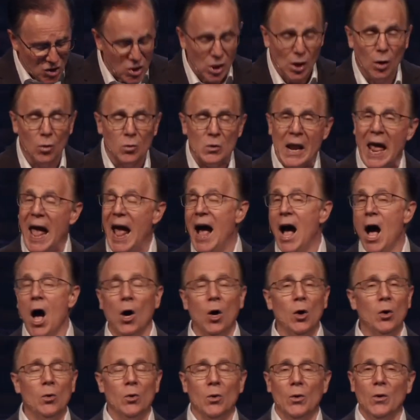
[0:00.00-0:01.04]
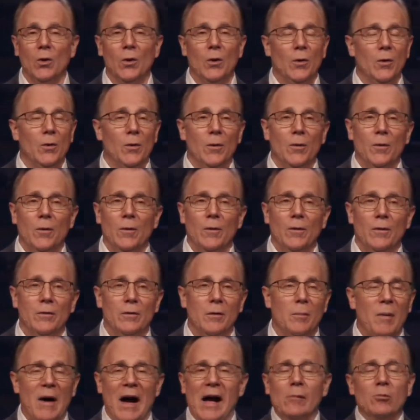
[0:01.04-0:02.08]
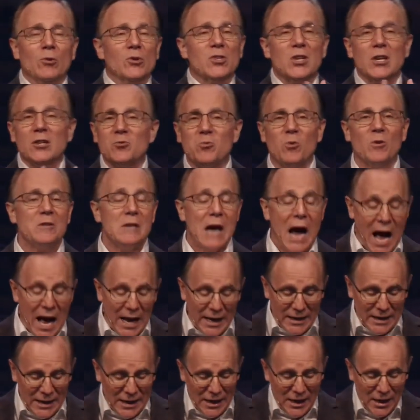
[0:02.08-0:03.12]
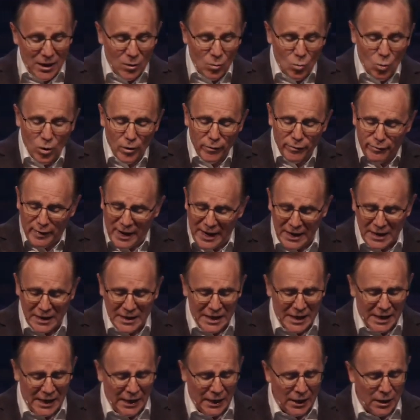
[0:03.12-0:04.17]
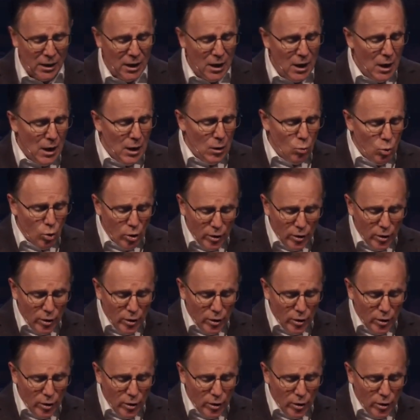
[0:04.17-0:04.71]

And so now the Bible says we're dying, we're fading,